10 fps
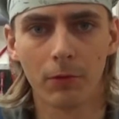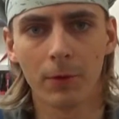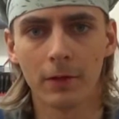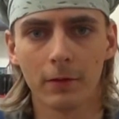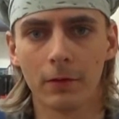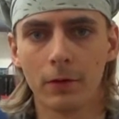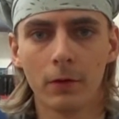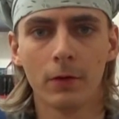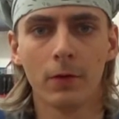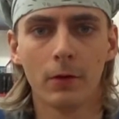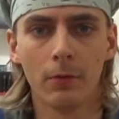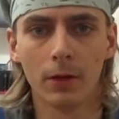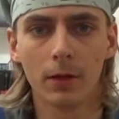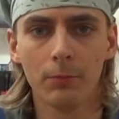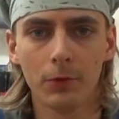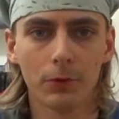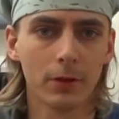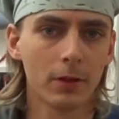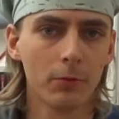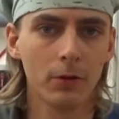Martin. Welcome to
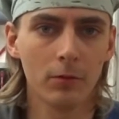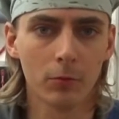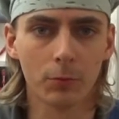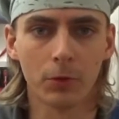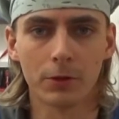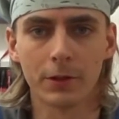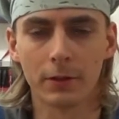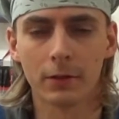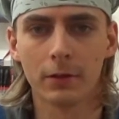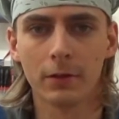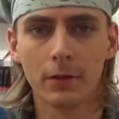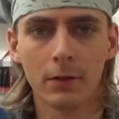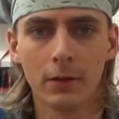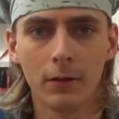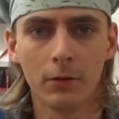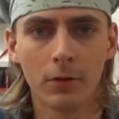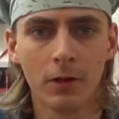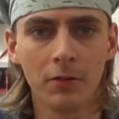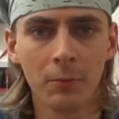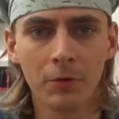another WeaselWood project. In
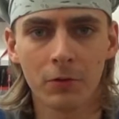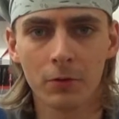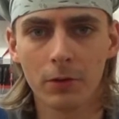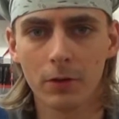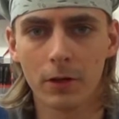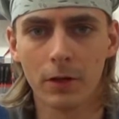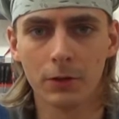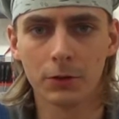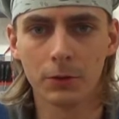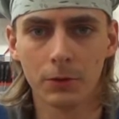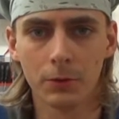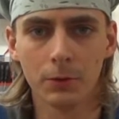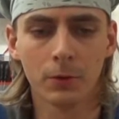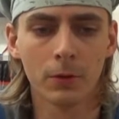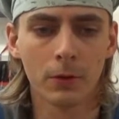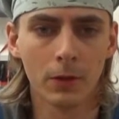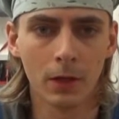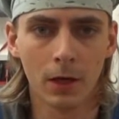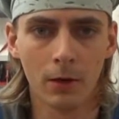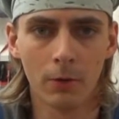today's episode I'll show you
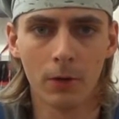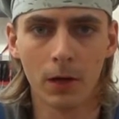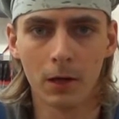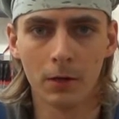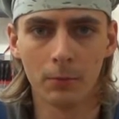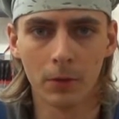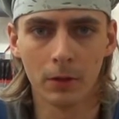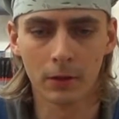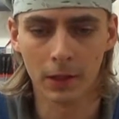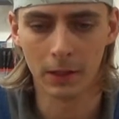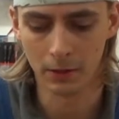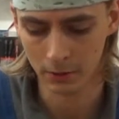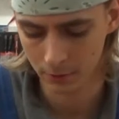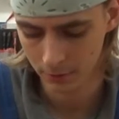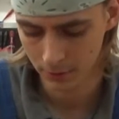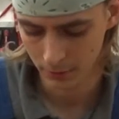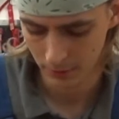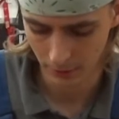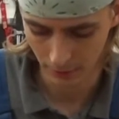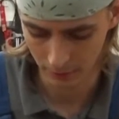how I built a
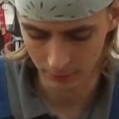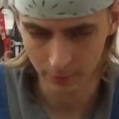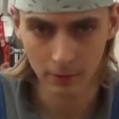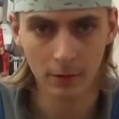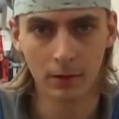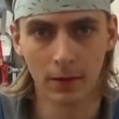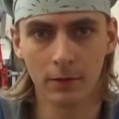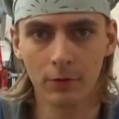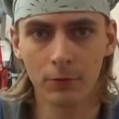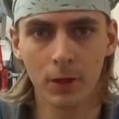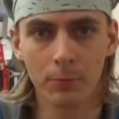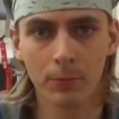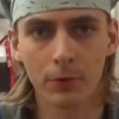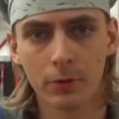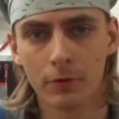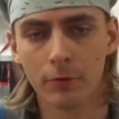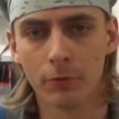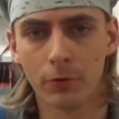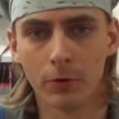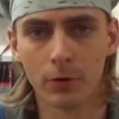LED light stripe
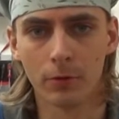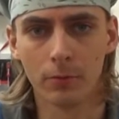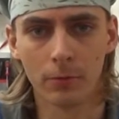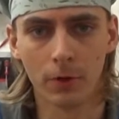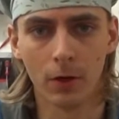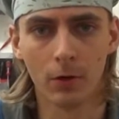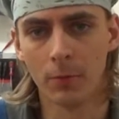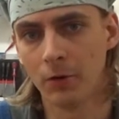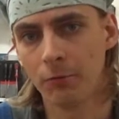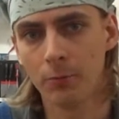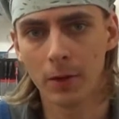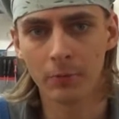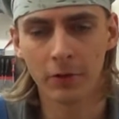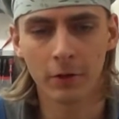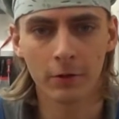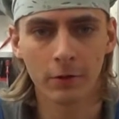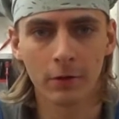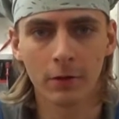for our bathroom upstairs,